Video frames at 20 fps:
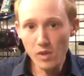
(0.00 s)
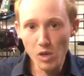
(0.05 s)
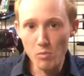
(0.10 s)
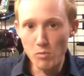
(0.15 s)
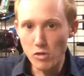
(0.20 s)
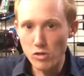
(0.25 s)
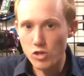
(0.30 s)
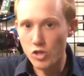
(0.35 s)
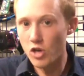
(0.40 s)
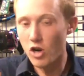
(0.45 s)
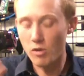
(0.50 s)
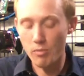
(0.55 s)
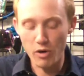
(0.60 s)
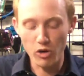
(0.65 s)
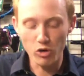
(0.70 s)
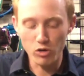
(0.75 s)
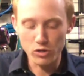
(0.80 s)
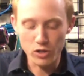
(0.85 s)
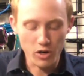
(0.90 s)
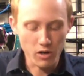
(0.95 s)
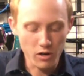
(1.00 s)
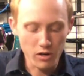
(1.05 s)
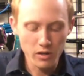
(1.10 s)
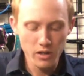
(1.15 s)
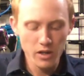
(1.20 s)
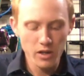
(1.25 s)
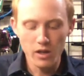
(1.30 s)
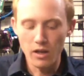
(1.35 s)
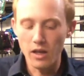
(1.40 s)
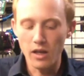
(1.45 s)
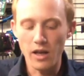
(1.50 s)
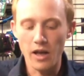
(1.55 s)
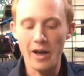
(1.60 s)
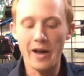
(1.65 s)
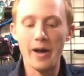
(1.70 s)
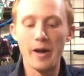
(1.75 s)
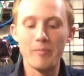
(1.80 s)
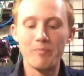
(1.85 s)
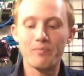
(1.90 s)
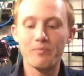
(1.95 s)
Most stock barrels are.
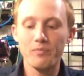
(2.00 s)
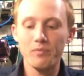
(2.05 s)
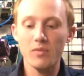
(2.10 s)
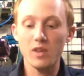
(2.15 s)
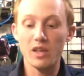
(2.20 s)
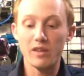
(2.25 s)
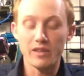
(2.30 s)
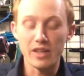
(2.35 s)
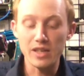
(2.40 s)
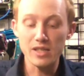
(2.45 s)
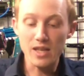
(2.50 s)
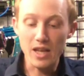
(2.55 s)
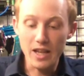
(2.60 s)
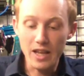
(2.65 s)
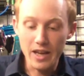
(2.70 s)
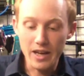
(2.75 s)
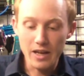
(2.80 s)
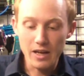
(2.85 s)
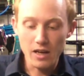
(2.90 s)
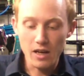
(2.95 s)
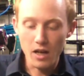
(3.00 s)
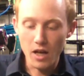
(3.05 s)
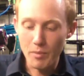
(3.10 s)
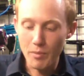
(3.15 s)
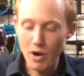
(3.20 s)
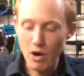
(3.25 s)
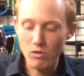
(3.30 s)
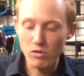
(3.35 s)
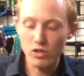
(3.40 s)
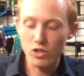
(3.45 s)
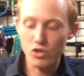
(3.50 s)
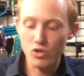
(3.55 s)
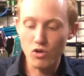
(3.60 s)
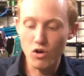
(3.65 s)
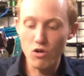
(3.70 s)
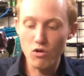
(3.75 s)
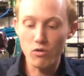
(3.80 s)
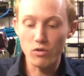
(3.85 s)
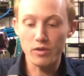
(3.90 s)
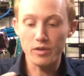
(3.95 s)
Things I like about the
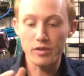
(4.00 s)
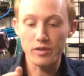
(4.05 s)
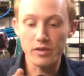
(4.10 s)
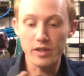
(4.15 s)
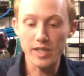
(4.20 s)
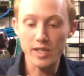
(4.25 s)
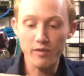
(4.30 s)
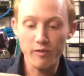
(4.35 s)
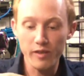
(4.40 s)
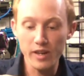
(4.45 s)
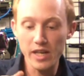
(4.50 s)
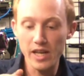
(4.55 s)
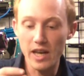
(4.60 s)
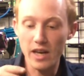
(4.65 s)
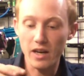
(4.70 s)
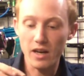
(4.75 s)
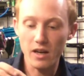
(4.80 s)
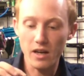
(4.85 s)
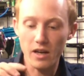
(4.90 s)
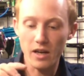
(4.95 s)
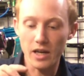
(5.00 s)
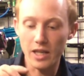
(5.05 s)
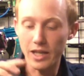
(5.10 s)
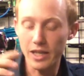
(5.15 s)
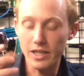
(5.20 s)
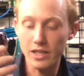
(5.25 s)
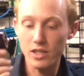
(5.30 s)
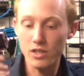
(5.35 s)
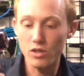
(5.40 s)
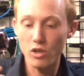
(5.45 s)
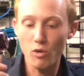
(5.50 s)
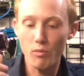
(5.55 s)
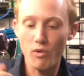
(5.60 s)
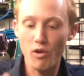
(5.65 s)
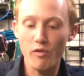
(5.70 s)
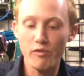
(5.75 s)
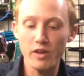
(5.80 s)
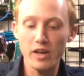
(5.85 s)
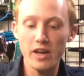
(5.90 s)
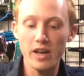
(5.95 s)
drone. This feed neck. I like this low
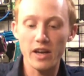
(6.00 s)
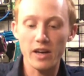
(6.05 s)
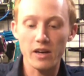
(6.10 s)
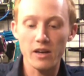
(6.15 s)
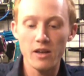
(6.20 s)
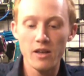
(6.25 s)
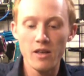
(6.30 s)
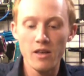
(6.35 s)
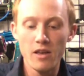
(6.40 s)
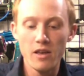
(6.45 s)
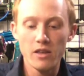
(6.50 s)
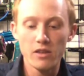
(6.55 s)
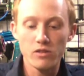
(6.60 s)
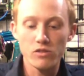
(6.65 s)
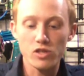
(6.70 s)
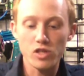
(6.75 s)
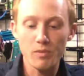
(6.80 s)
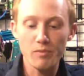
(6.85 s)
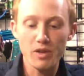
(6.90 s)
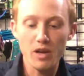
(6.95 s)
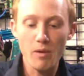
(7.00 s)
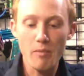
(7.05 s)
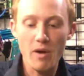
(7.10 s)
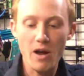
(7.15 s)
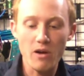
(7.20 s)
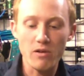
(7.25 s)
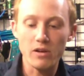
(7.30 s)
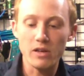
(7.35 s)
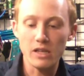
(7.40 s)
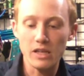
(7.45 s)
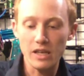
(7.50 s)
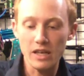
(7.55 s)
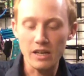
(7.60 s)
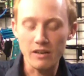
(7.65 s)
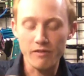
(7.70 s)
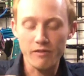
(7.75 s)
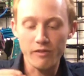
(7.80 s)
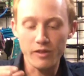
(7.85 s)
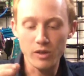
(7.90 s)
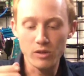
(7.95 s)
pro feed neck. There's something about it,
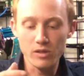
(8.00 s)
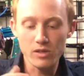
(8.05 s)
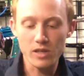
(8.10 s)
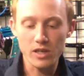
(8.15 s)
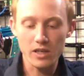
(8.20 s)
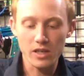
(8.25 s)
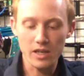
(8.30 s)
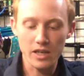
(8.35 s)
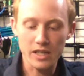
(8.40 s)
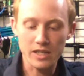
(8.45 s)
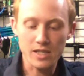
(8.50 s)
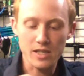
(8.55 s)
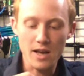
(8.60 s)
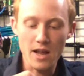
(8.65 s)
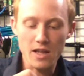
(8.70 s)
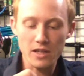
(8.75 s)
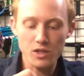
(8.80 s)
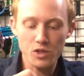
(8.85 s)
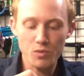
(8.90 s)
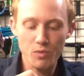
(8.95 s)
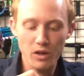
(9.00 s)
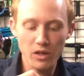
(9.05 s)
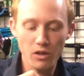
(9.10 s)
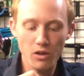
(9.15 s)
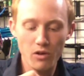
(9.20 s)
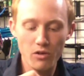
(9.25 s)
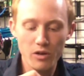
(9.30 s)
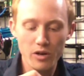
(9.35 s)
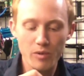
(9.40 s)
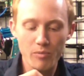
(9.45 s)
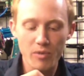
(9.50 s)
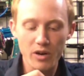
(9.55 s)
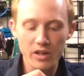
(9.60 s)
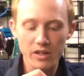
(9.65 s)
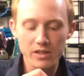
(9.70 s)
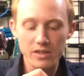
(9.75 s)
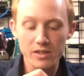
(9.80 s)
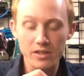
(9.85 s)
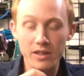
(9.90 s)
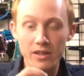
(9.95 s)
it feels like it's not spring loaded, but
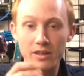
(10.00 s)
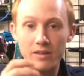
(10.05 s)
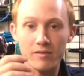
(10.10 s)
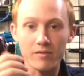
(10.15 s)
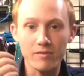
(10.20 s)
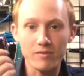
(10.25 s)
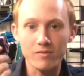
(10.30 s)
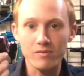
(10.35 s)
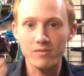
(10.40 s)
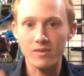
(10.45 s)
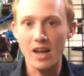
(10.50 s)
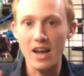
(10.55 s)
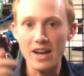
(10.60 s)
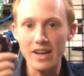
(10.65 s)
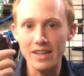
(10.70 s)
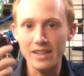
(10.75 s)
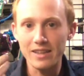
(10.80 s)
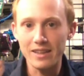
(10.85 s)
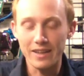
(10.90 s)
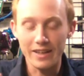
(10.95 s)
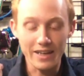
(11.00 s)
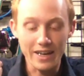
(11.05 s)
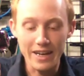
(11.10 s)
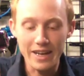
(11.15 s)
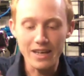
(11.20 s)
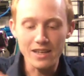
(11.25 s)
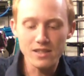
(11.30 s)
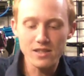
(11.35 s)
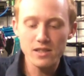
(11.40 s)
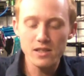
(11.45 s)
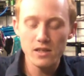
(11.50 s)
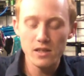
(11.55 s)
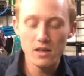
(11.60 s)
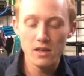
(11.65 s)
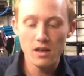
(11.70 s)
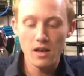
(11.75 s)
it's like kind of like it is.